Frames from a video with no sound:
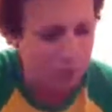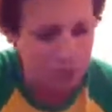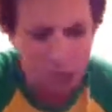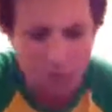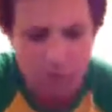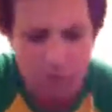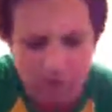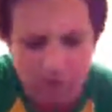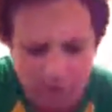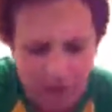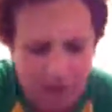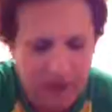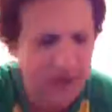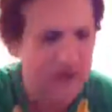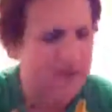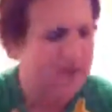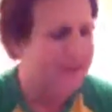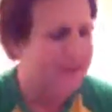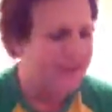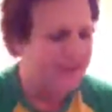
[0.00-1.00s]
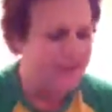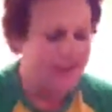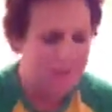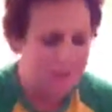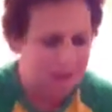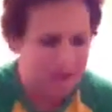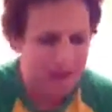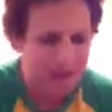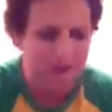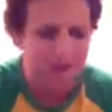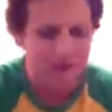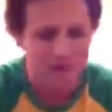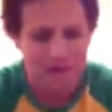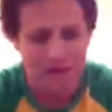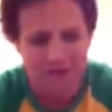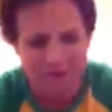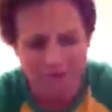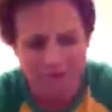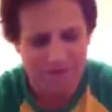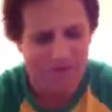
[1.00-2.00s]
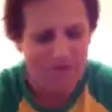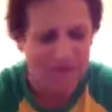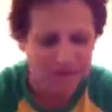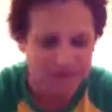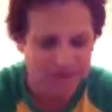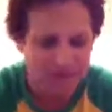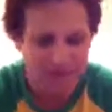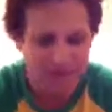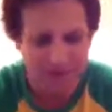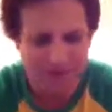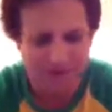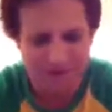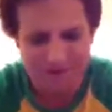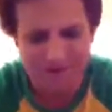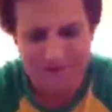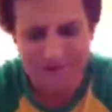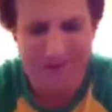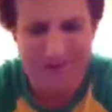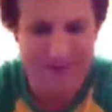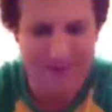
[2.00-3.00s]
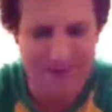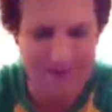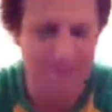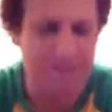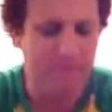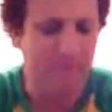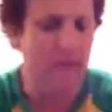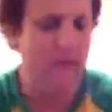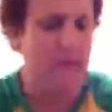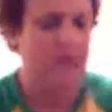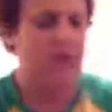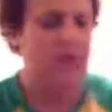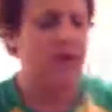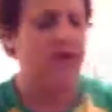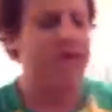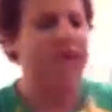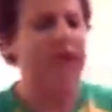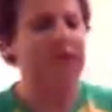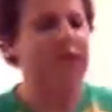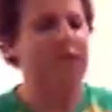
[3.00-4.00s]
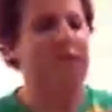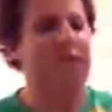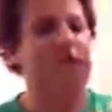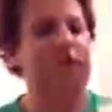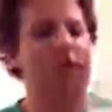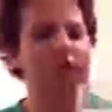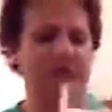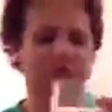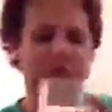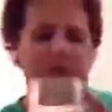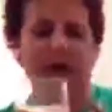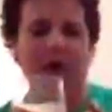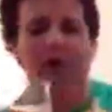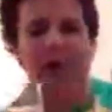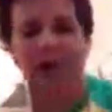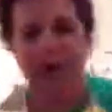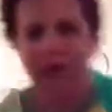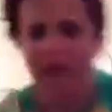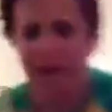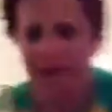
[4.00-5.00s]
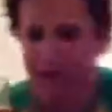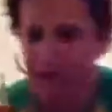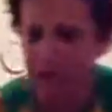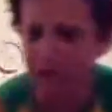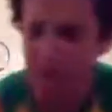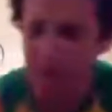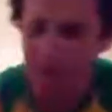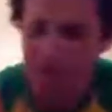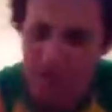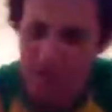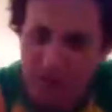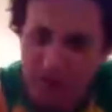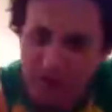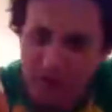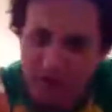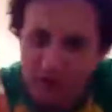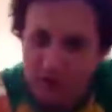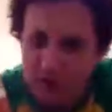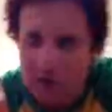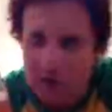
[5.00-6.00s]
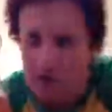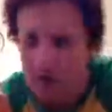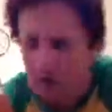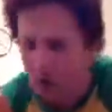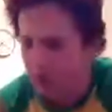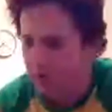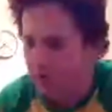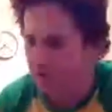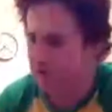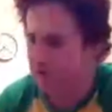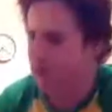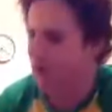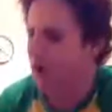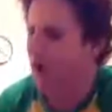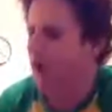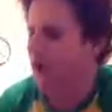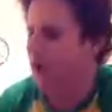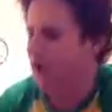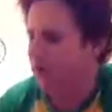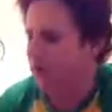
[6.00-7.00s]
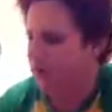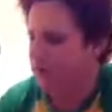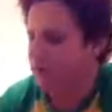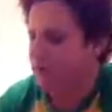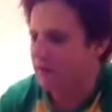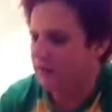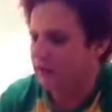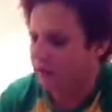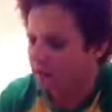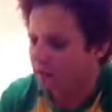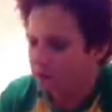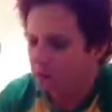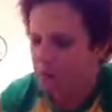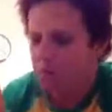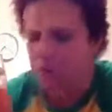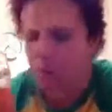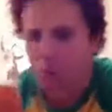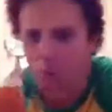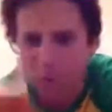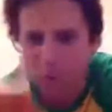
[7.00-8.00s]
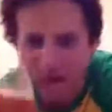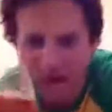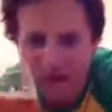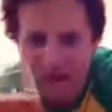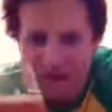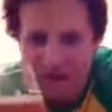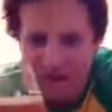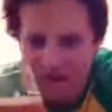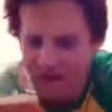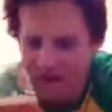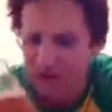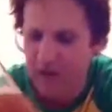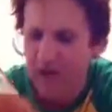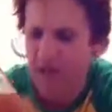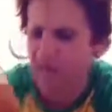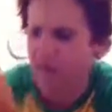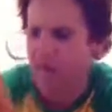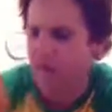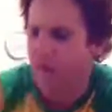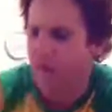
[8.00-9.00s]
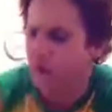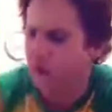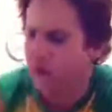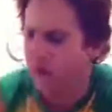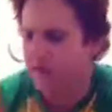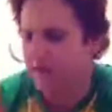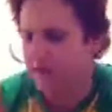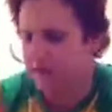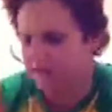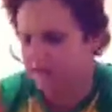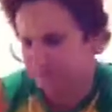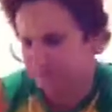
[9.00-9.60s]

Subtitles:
possibly it being the same as Dave Dickinson's Tam. This third one here, however, I don't know. It's a little bit weird. It's as